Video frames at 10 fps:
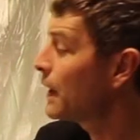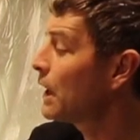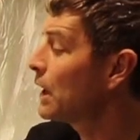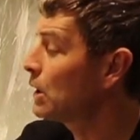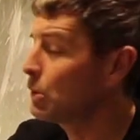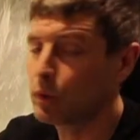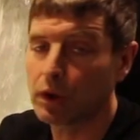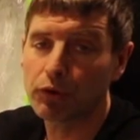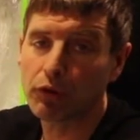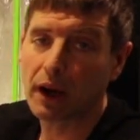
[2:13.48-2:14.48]
then
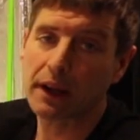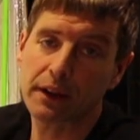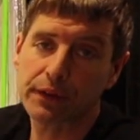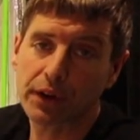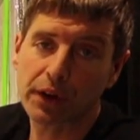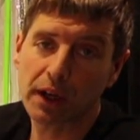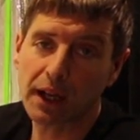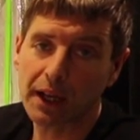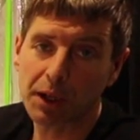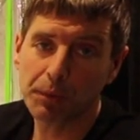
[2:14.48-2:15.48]
we ran the
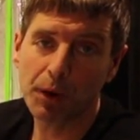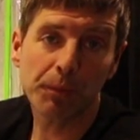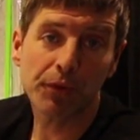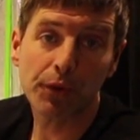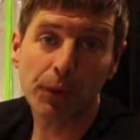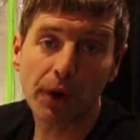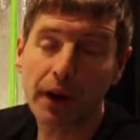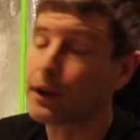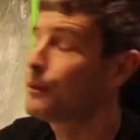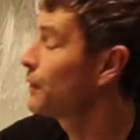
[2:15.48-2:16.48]
circulating pump for a
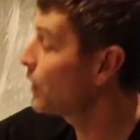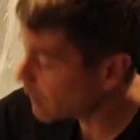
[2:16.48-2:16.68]
while,